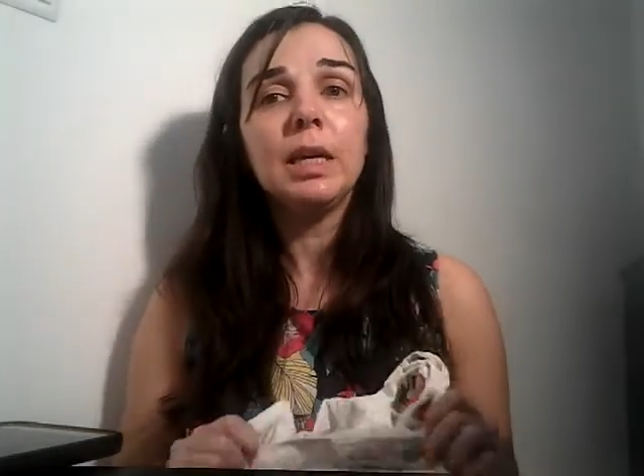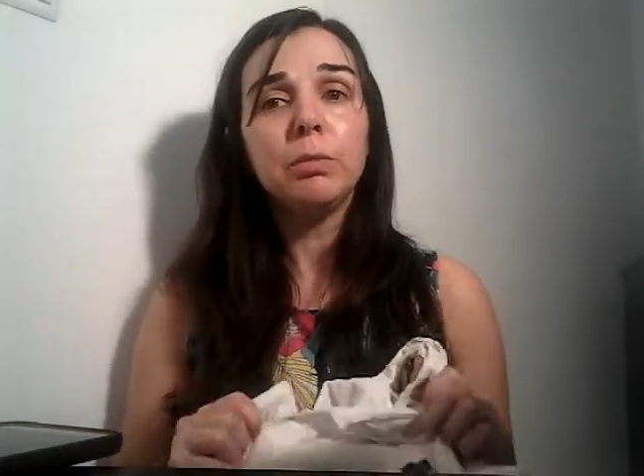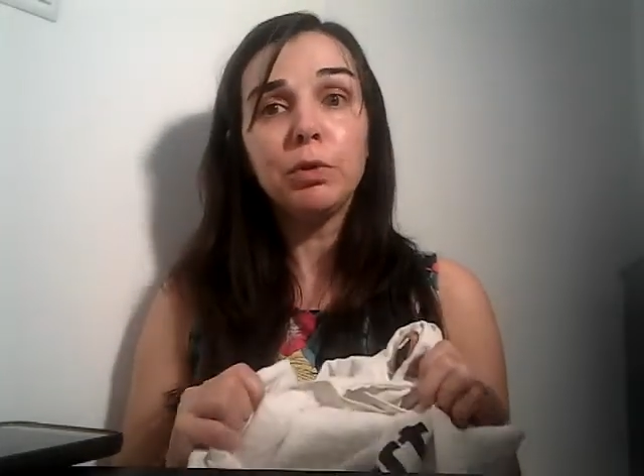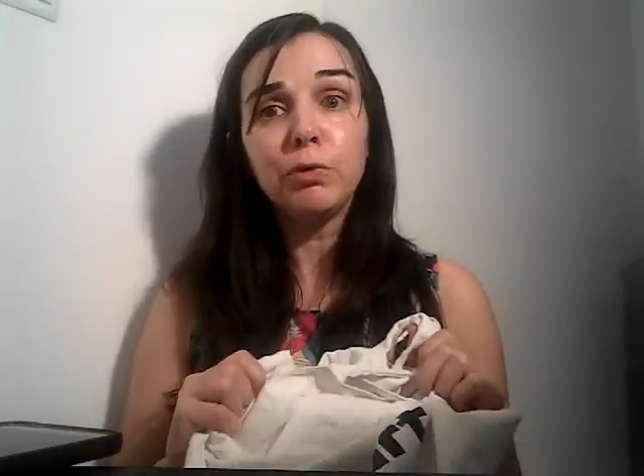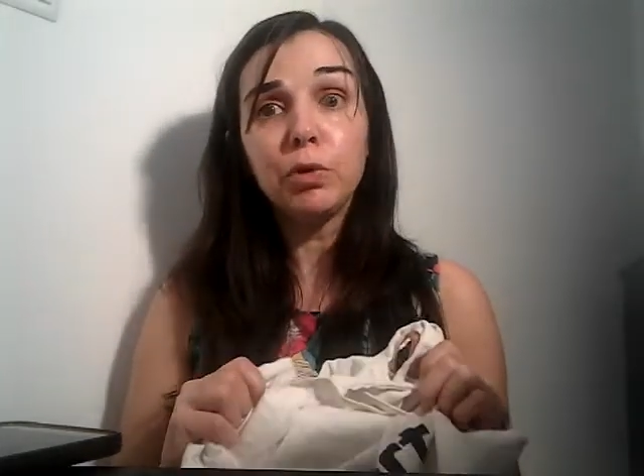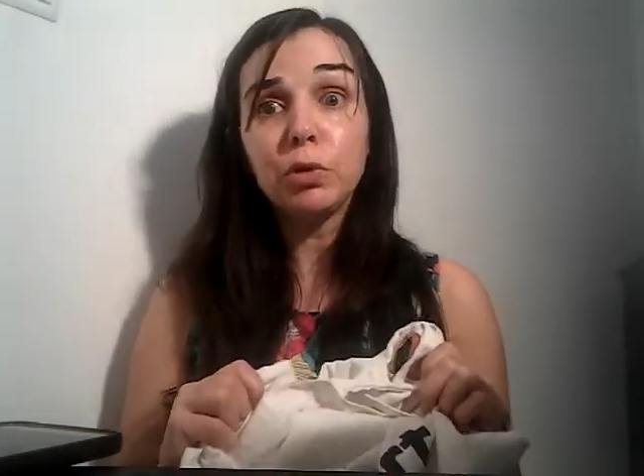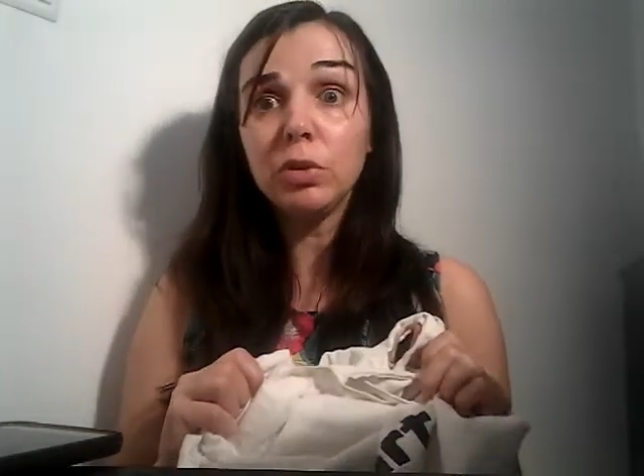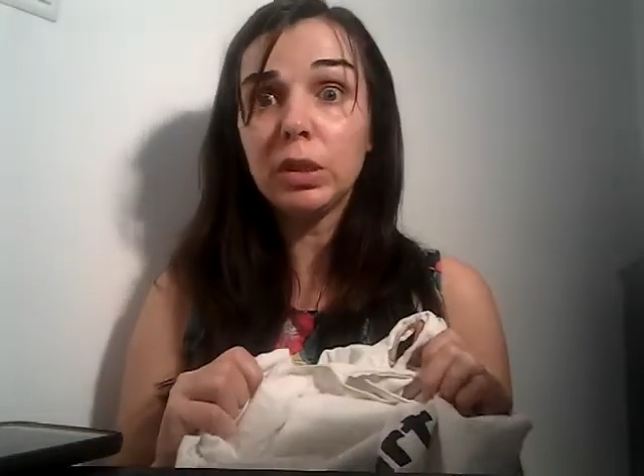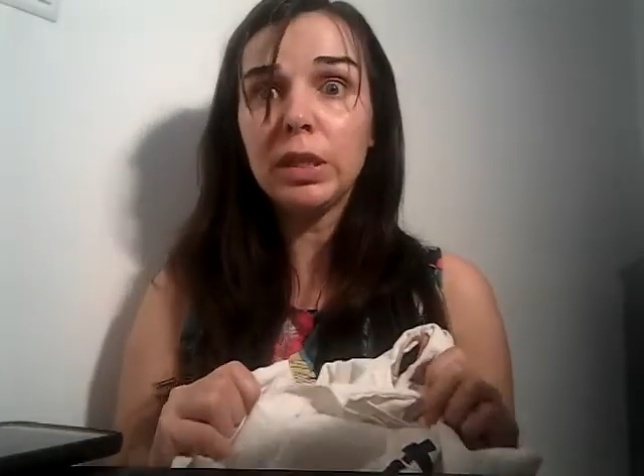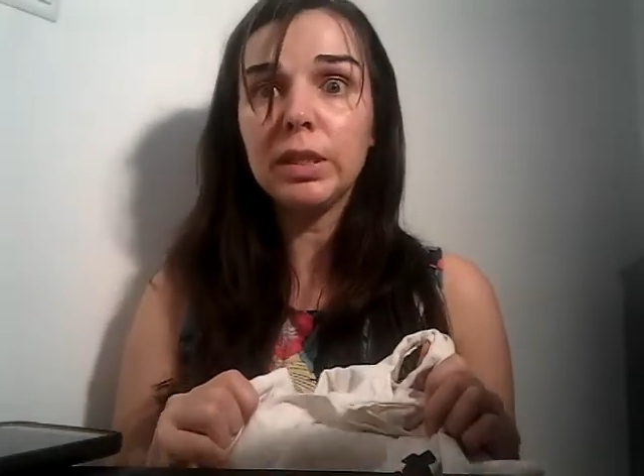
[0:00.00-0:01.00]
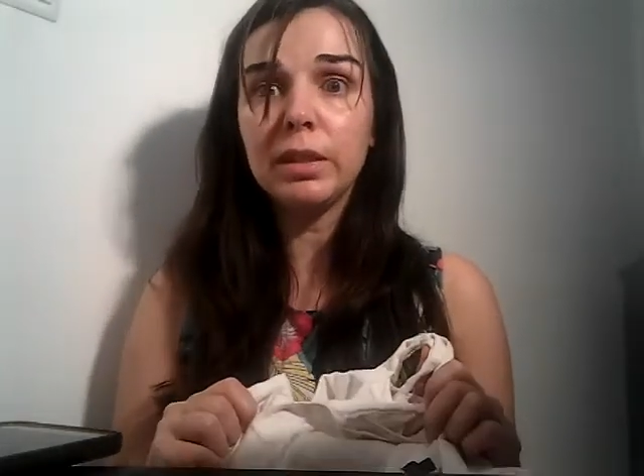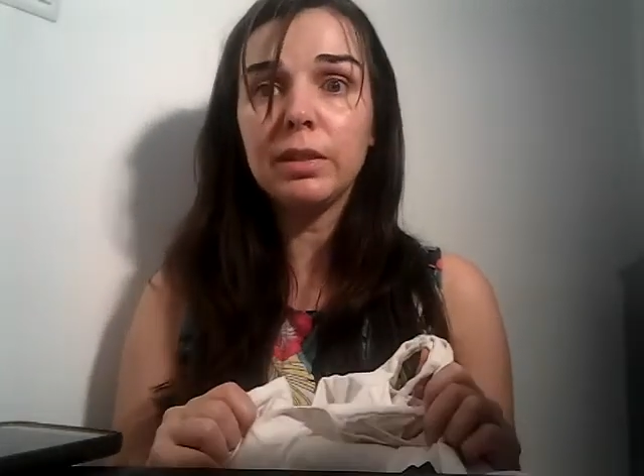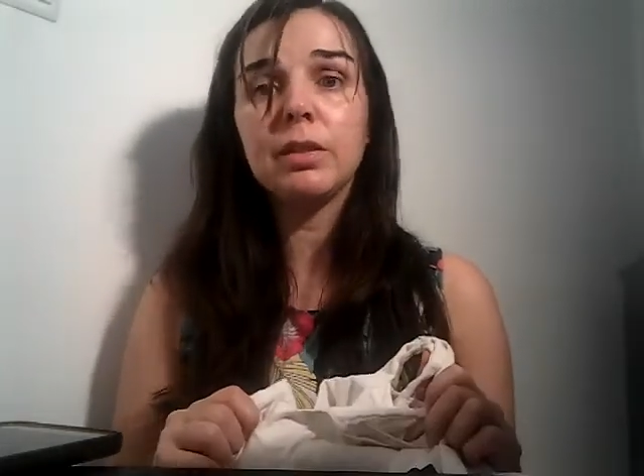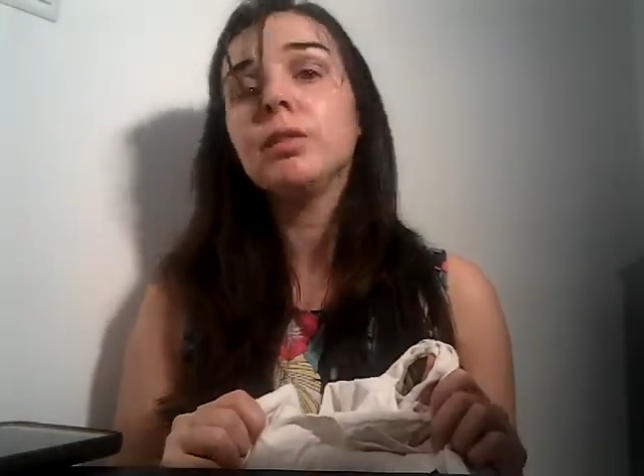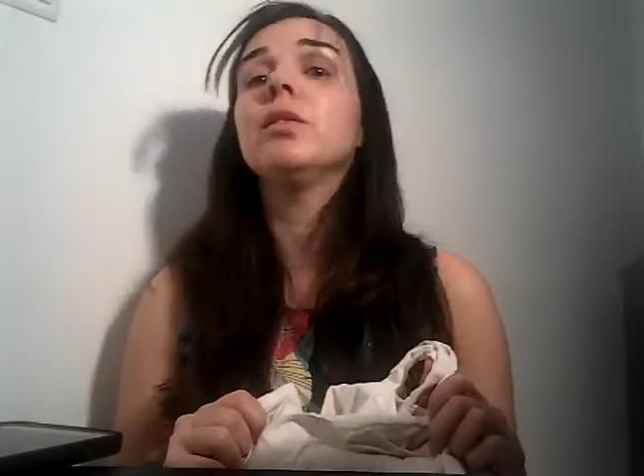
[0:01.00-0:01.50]
Before you
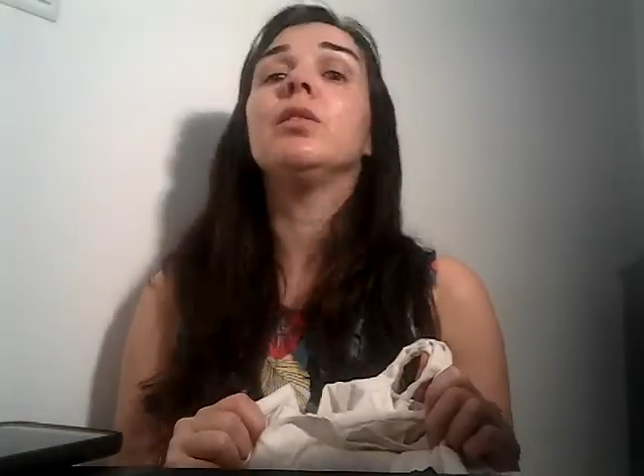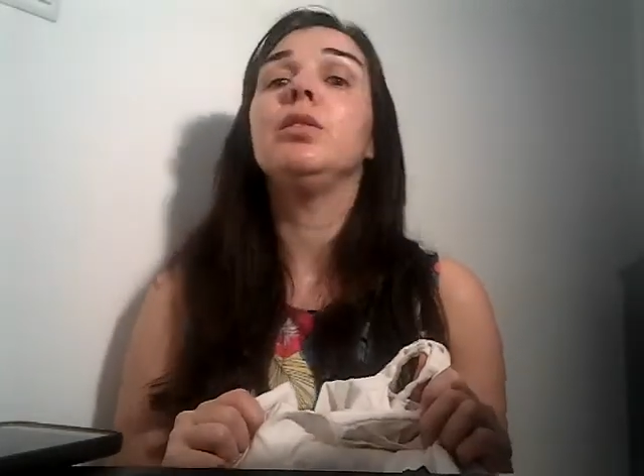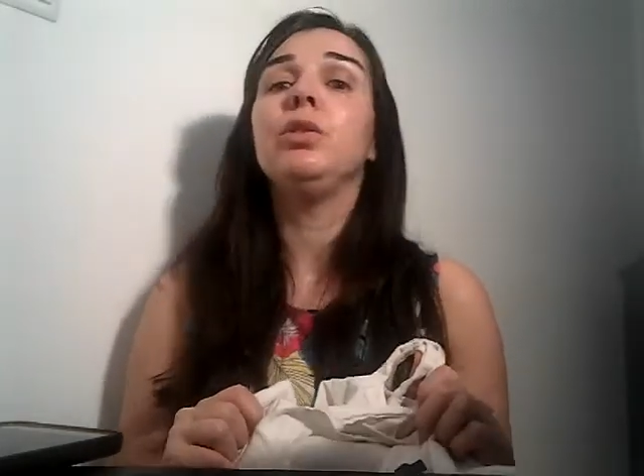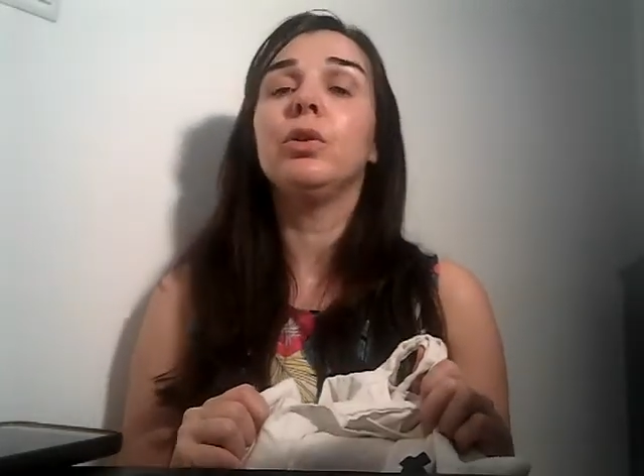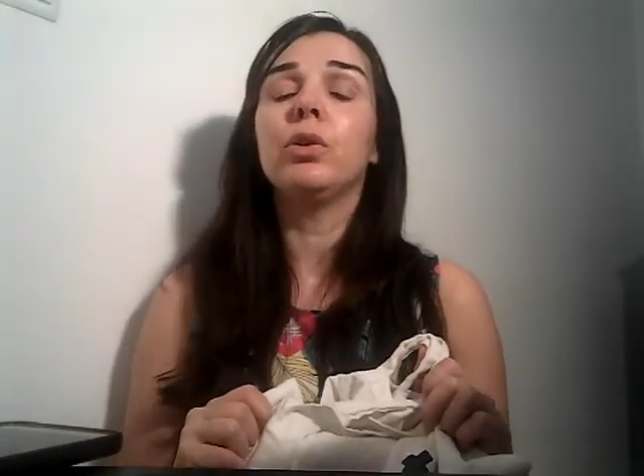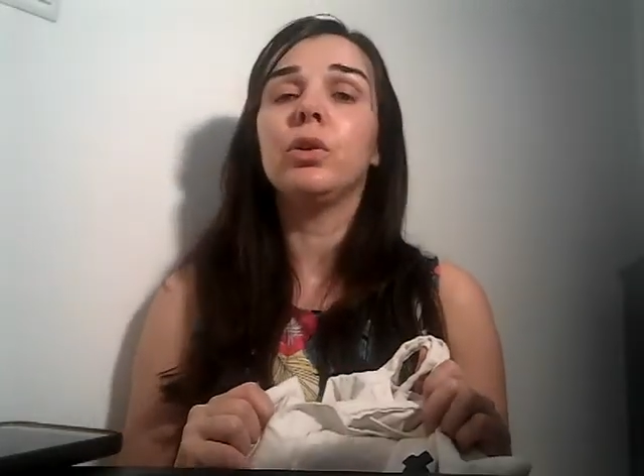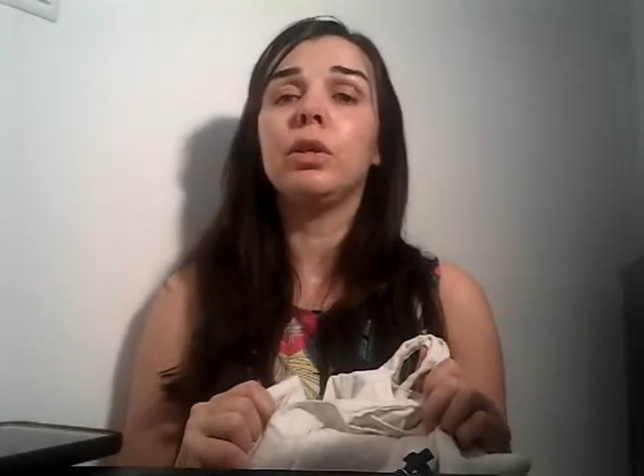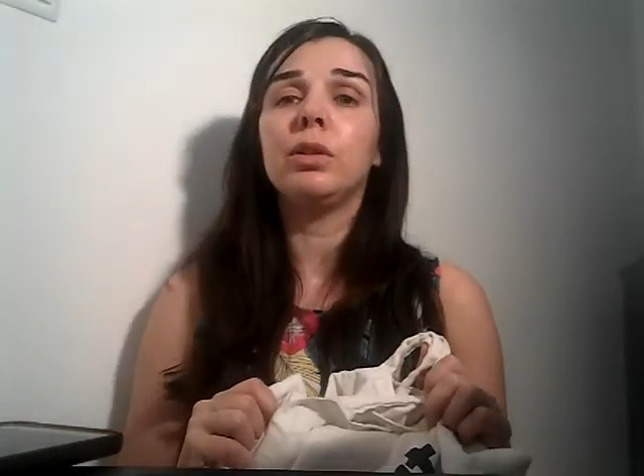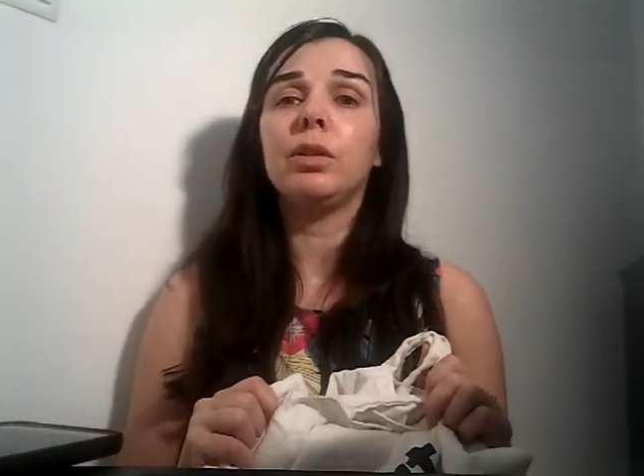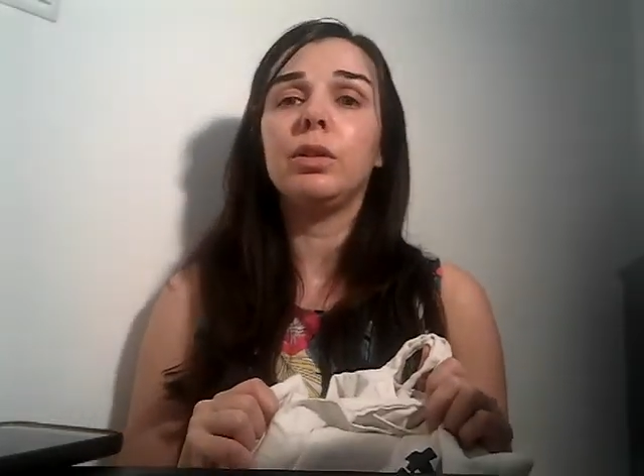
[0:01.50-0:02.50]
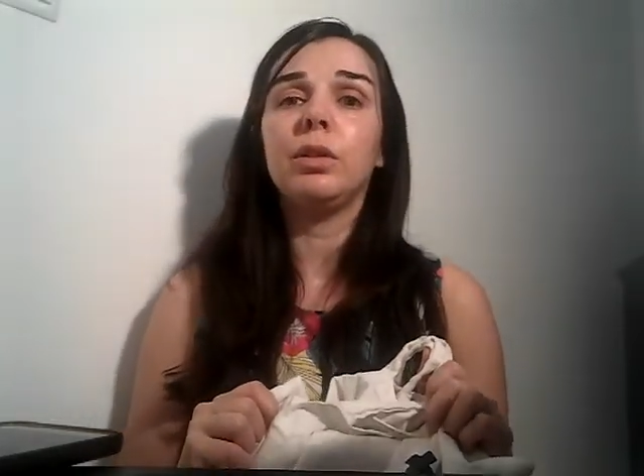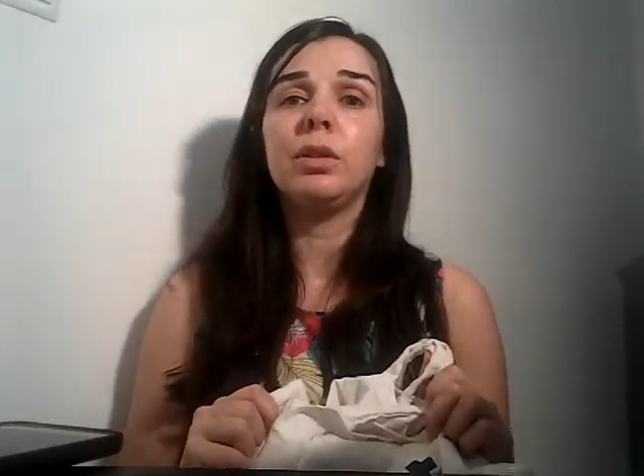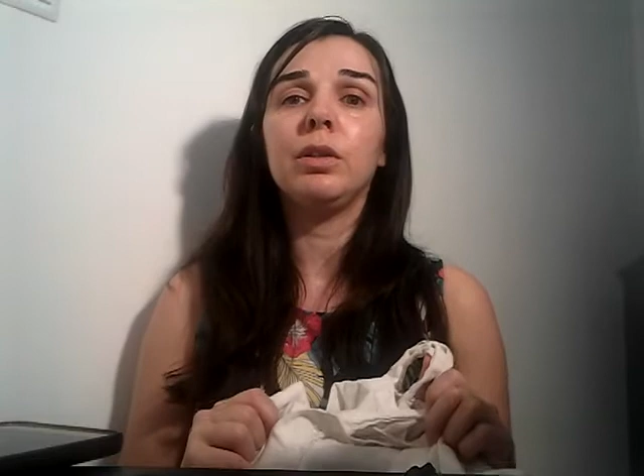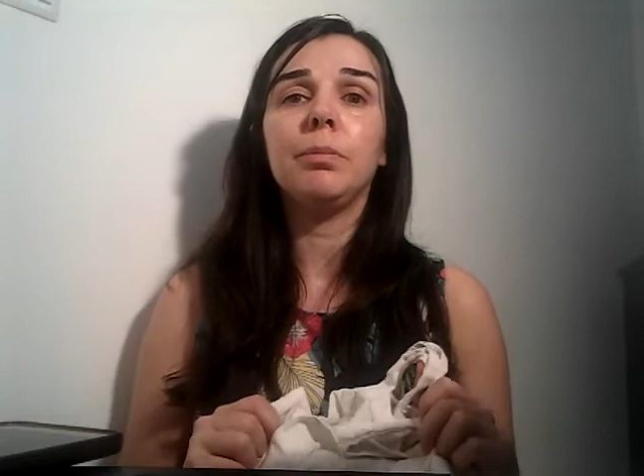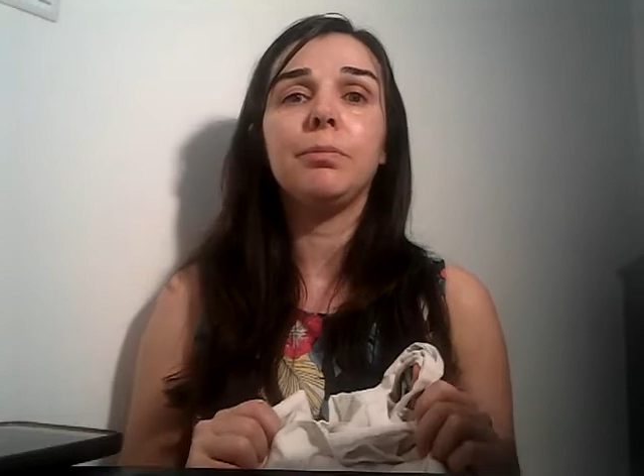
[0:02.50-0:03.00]
start
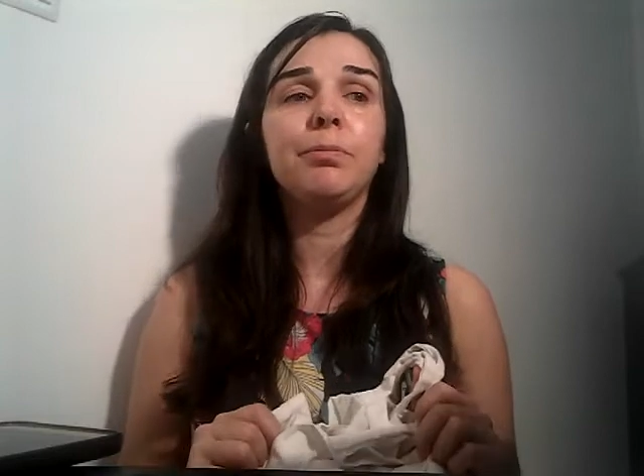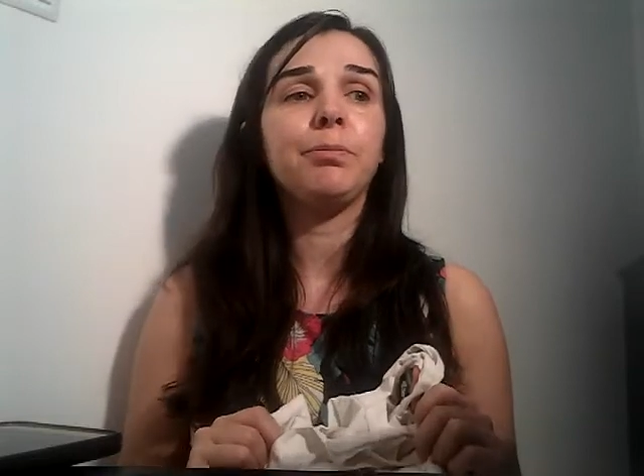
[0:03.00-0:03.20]
to